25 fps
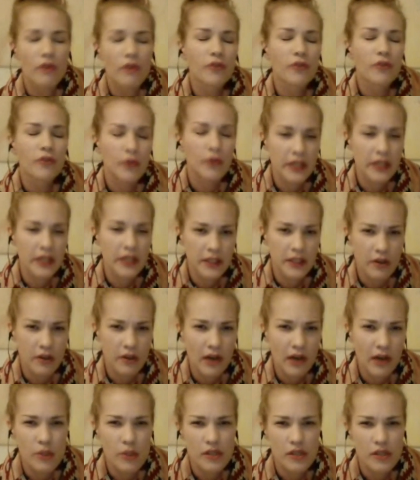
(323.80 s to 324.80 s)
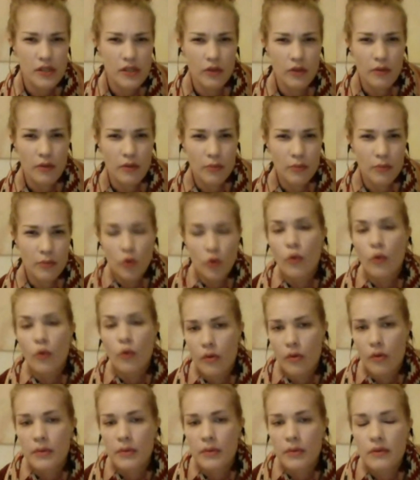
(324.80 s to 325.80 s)
of a reader. I was a
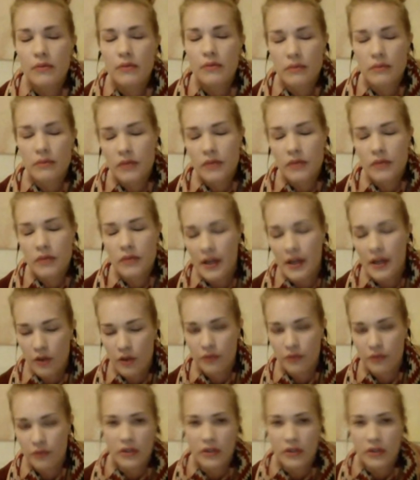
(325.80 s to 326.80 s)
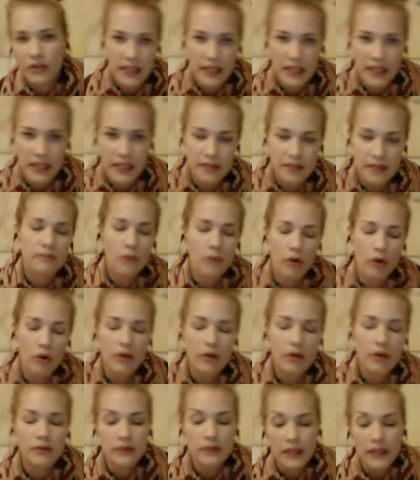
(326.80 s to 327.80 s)
bookworm kind of a kid
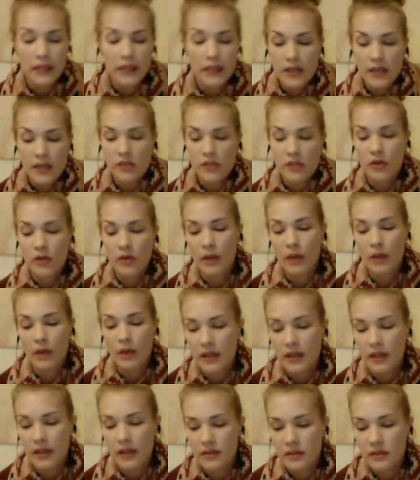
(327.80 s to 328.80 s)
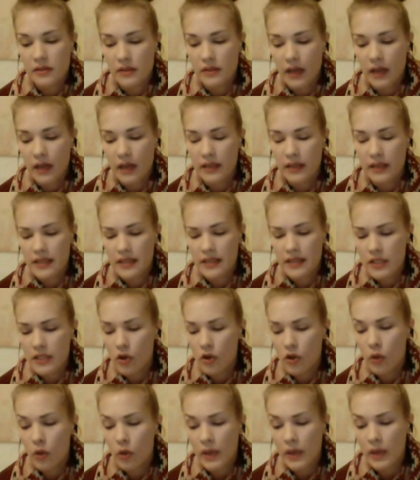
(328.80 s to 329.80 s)
more. So I was not. I did
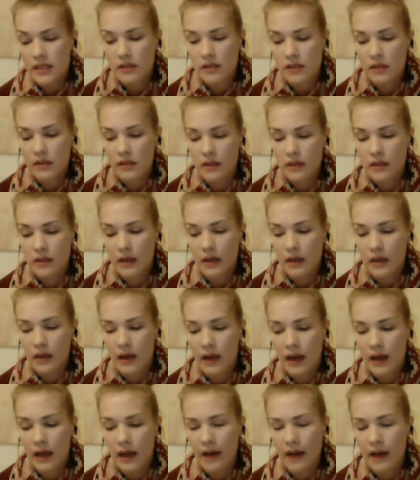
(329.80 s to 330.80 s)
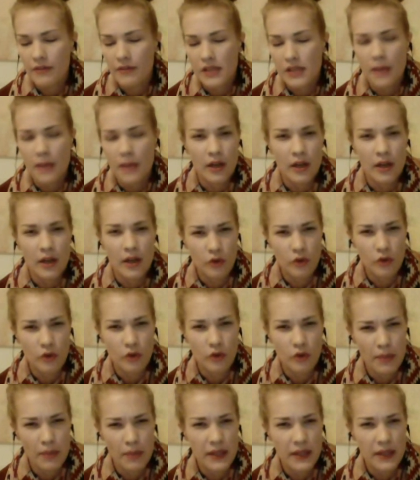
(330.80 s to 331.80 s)
always have some kind of
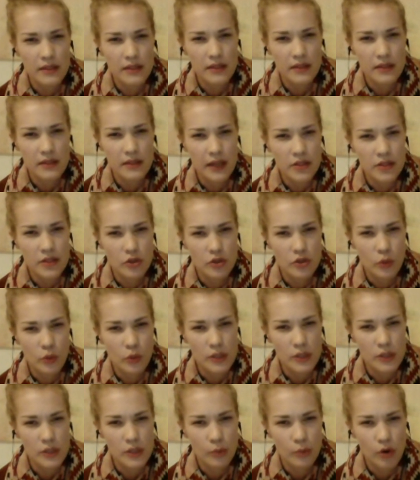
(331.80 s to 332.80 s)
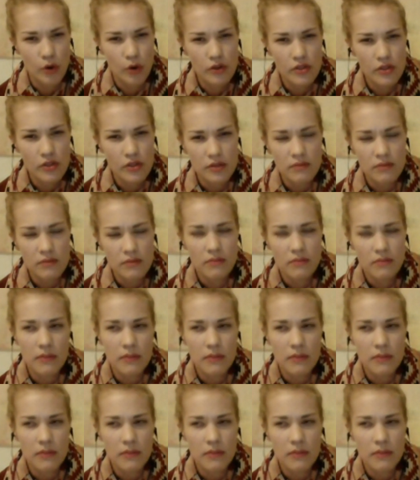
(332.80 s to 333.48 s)
hobby that had to do with sports,